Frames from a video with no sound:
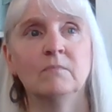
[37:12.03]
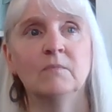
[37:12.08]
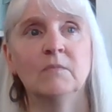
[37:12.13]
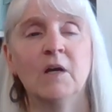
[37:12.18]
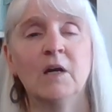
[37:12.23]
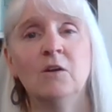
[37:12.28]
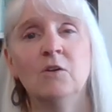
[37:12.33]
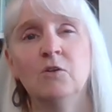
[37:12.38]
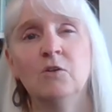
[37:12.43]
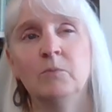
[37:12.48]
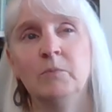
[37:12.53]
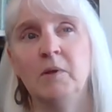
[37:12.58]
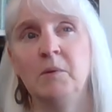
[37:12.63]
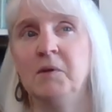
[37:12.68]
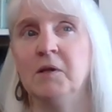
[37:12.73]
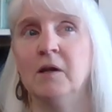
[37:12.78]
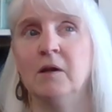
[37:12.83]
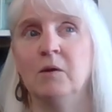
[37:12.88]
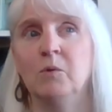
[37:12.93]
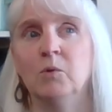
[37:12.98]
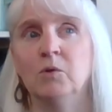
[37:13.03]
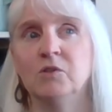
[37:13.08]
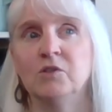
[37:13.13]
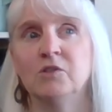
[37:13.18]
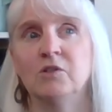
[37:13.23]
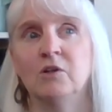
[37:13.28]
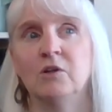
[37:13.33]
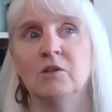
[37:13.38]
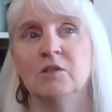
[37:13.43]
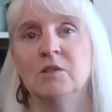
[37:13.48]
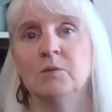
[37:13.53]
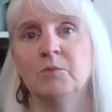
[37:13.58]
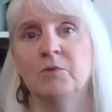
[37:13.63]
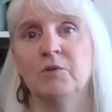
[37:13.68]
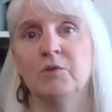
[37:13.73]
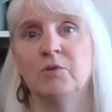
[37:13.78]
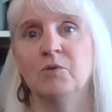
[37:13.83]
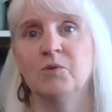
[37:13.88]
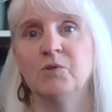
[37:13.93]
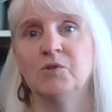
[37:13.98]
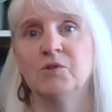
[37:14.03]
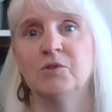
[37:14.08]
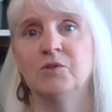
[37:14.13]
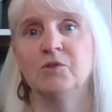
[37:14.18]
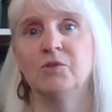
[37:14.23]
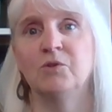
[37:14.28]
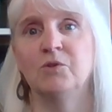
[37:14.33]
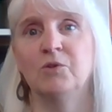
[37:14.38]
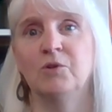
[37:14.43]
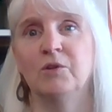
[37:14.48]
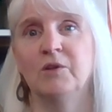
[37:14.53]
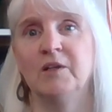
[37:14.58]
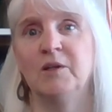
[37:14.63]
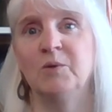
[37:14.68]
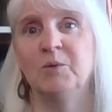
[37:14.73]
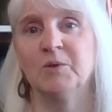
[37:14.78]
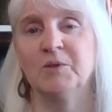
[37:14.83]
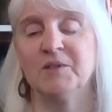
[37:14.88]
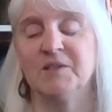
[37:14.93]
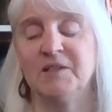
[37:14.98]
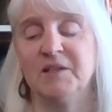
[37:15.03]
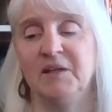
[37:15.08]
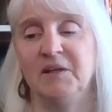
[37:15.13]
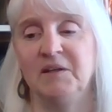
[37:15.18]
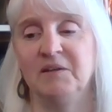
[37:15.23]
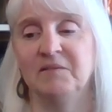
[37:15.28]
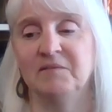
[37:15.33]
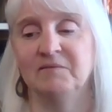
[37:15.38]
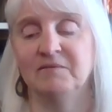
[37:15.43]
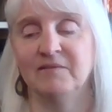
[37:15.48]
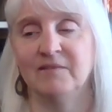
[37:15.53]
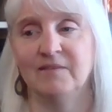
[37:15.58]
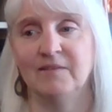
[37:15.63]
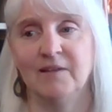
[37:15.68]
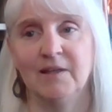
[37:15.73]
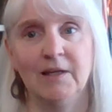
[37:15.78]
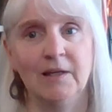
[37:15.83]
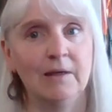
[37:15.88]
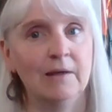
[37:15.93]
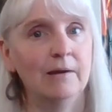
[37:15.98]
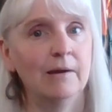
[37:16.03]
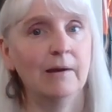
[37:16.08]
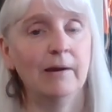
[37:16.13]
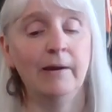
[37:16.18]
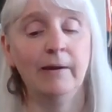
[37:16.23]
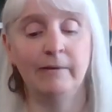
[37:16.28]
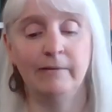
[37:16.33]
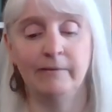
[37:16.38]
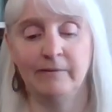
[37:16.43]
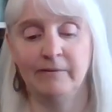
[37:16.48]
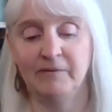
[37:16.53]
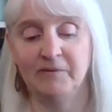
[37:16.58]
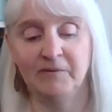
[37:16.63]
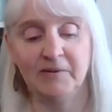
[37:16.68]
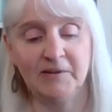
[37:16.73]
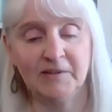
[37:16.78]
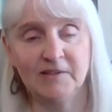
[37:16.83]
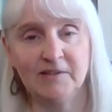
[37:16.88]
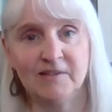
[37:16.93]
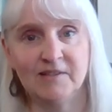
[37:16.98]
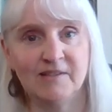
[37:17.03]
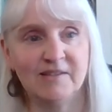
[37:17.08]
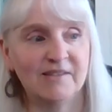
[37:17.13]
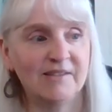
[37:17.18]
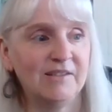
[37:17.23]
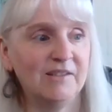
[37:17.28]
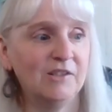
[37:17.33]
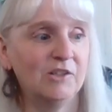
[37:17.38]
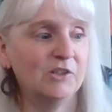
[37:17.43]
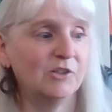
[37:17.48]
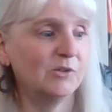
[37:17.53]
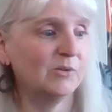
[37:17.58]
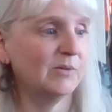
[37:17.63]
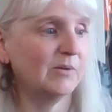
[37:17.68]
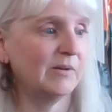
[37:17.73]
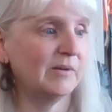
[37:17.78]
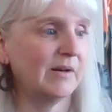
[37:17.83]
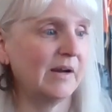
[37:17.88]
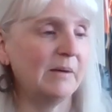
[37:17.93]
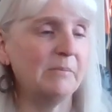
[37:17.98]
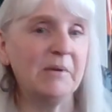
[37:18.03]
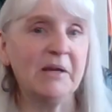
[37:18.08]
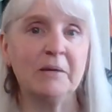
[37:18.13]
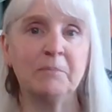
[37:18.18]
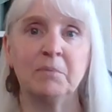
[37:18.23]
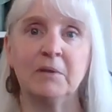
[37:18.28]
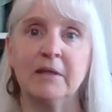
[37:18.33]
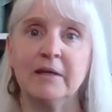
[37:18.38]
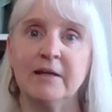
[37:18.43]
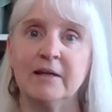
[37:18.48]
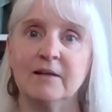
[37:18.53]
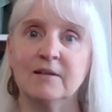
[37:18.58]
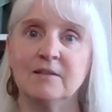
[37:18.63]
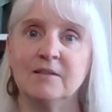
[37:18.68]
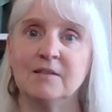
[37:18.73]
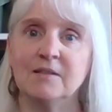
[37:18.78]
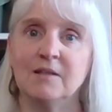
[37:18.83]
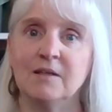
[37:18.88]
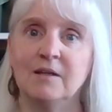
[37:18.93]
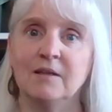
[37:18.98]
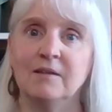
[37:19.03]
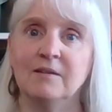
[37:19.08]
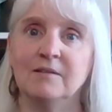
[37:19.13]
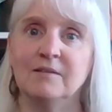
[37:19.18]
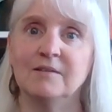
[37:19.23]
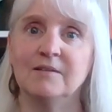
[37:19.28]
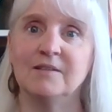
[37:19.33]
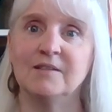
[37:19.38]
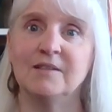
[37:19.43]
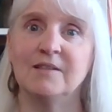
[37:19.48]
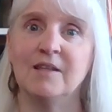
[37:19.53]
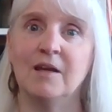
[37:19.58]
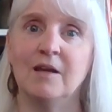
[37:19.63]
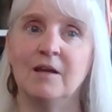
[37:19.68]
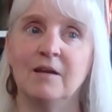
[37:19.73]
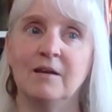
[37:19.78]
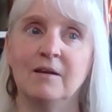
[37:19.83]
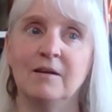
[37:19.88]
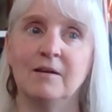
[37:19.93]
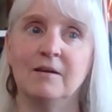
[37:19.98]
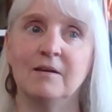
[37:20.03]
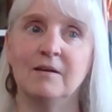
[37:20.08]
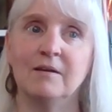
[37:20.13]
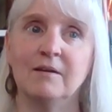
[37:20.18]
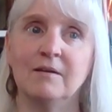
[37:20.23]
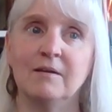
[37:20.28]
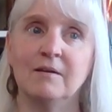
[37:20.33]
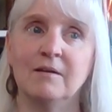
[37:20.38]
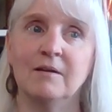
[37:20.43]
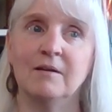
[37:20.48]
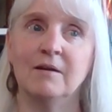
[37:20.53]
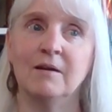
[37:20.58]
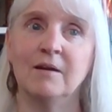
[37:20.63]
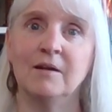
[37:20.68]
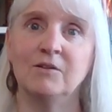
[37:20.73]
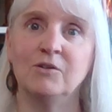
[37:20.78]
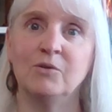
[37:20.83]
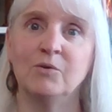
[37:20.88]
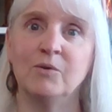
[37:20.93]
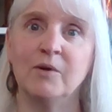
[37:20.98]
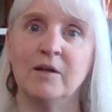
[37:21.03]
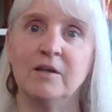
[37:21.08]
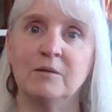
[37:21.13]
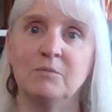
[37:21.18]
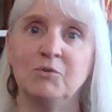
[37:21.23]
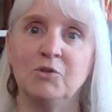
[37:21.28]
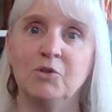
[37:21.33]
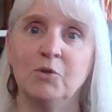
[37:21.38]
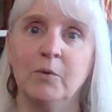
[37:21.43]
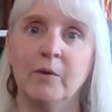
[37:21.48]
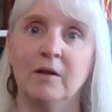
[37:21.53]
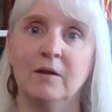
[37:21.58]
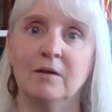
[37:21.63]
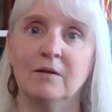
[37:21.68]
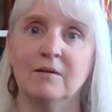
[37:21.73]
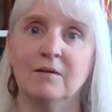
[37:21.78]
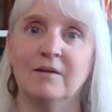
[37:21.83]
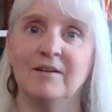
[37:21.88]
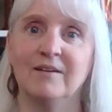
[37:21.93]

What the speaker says: don't know, maybe I will start some of those early. We'll see. I don't know. It's, you know, I make plans and then I don't end up doing